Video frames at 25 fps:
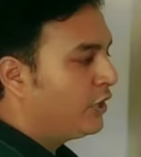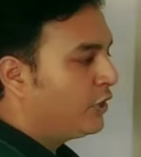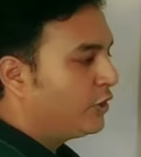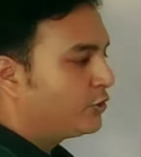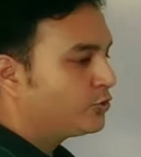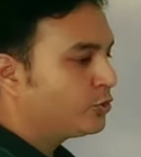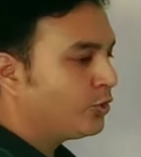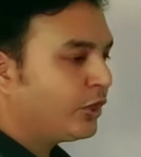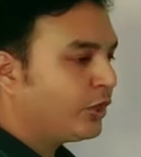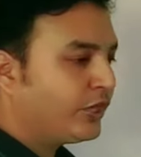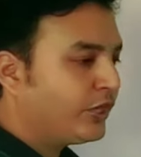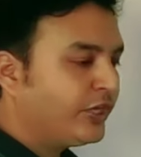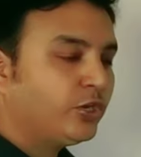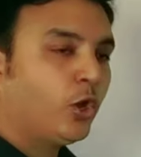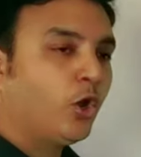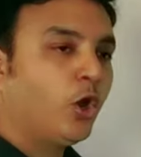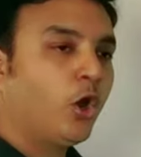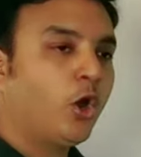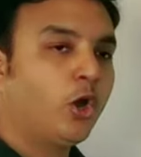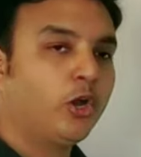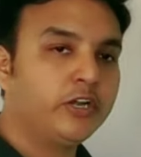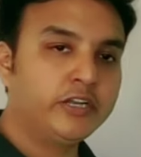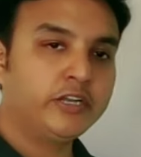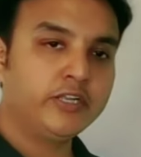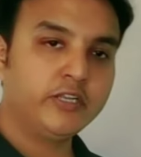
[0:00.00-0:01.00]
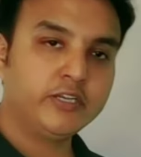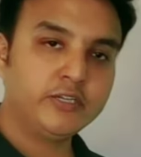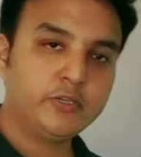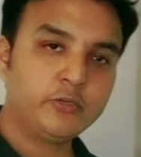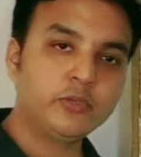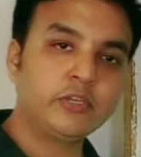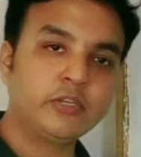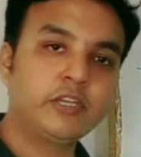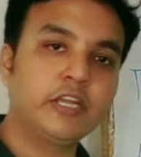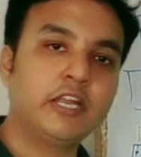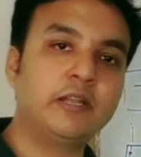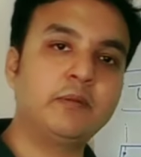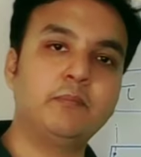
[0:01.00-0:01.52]
So in order to
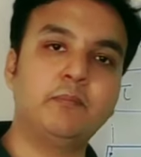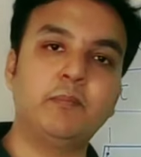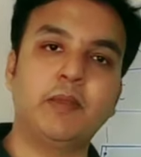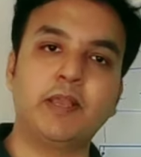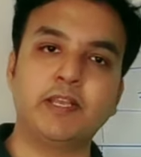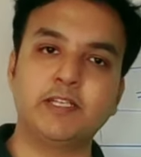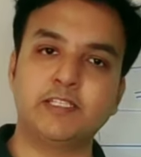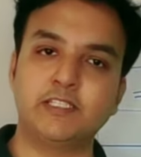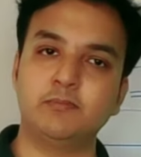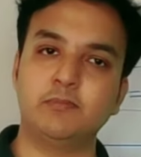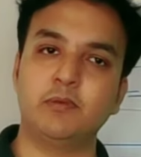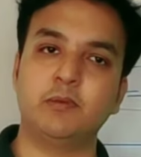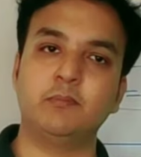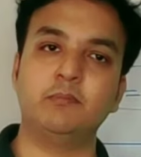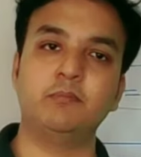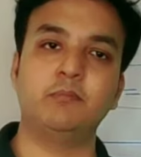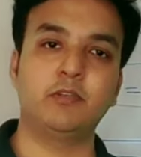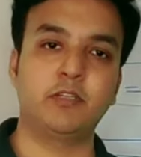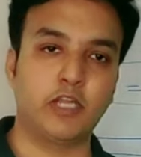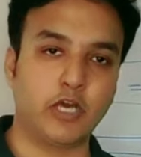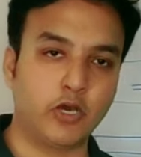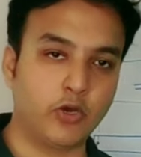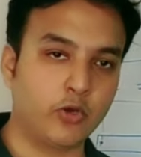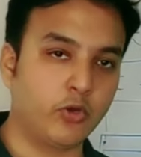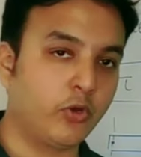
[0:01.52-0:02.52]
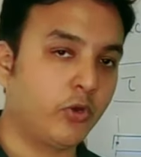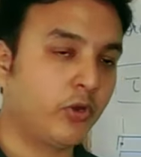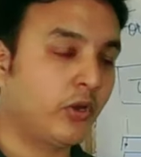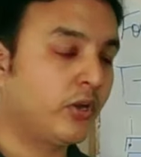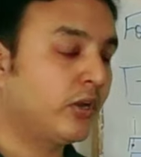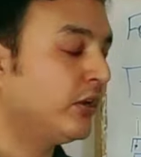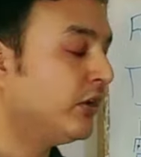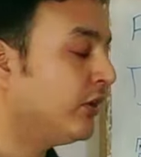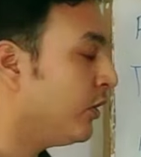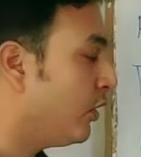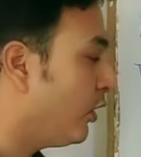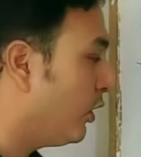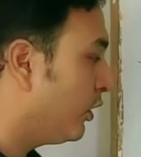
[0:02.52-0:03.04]
get maximum torque
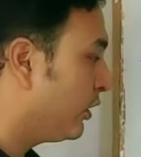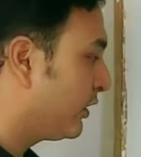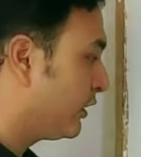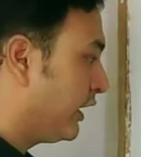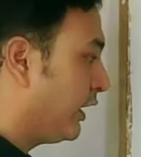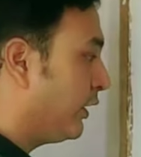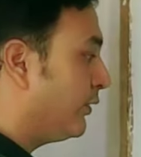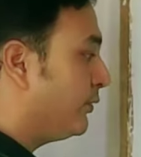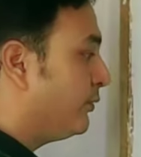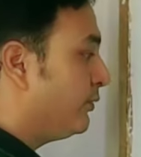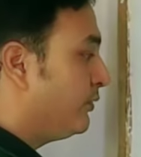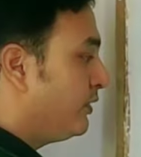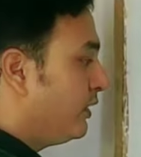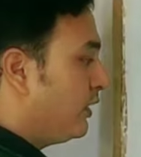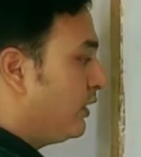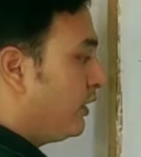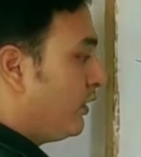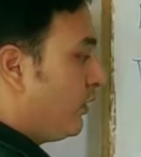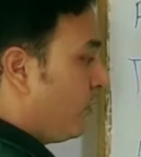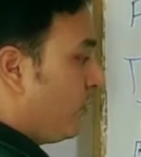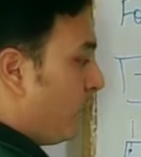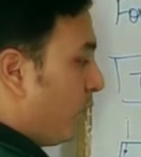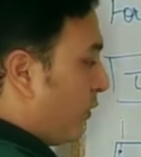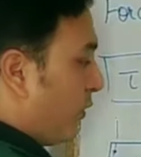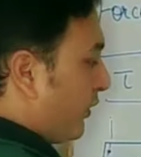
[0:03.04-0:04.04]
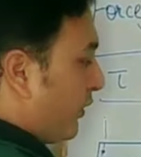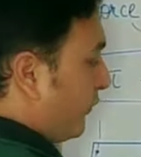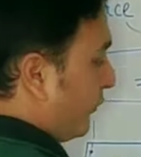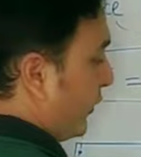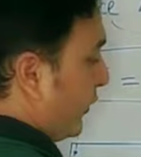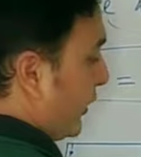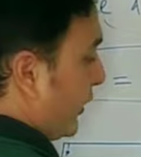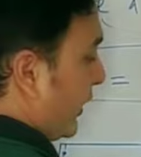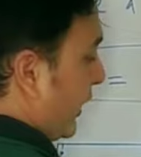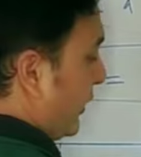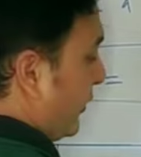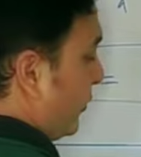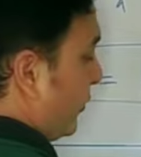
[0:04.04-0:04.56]
or tau, what we
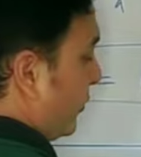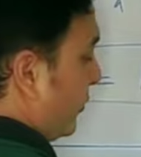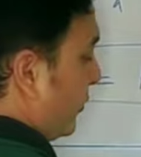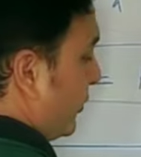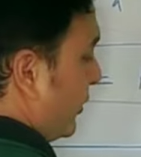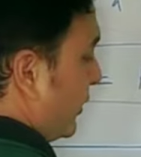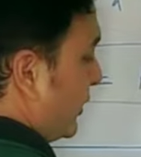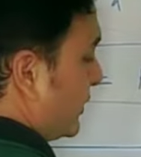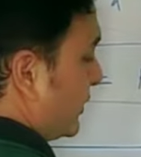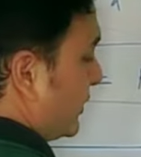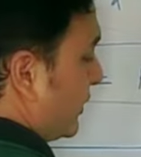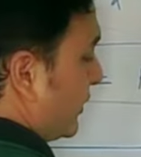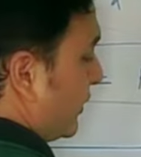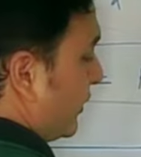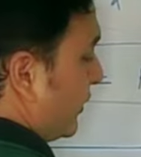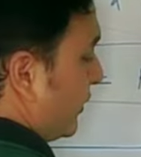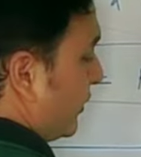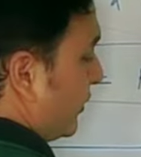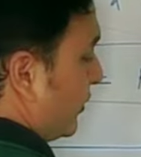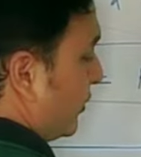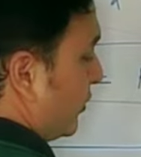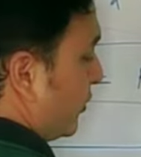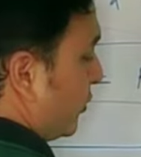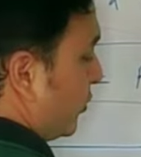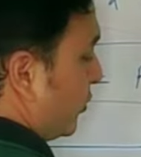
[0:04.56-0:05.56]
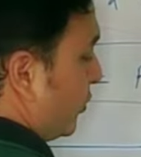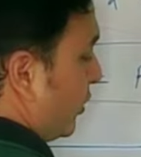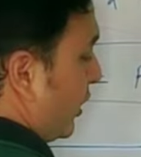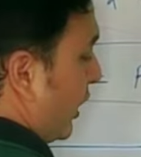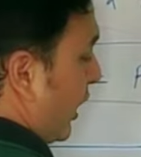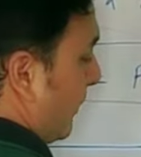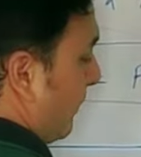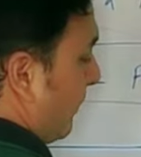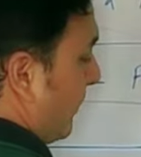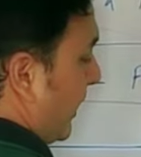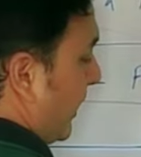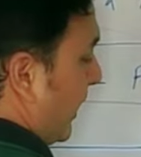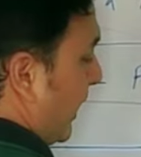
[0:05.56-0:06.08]
can do is
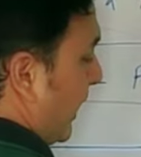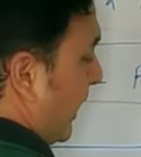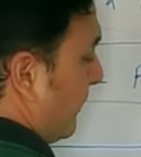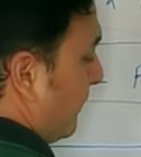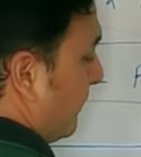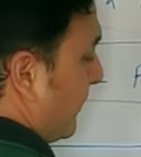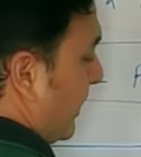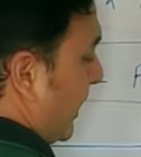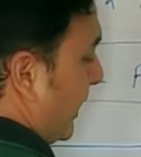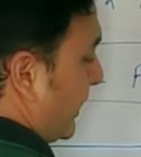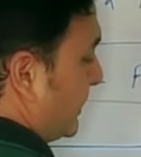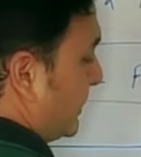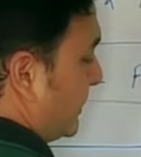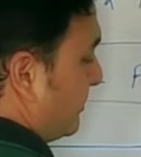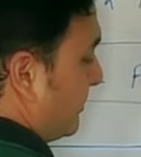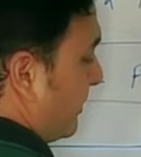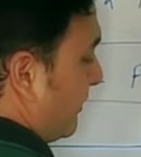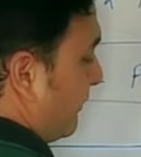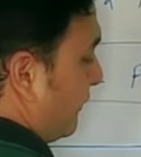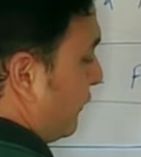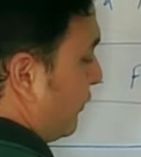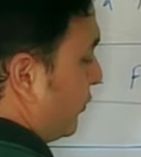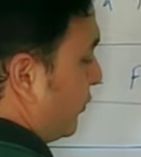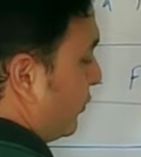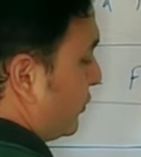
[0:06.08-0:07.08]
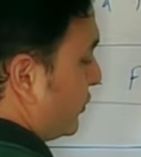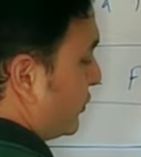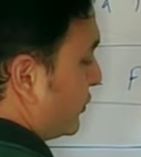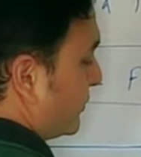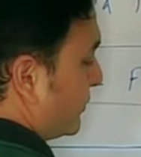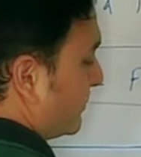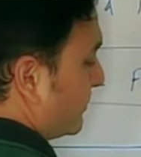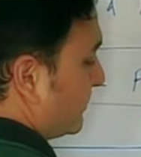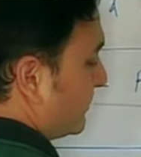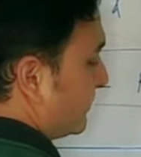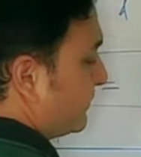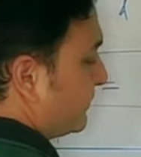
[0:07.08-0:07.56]
apply a maximum force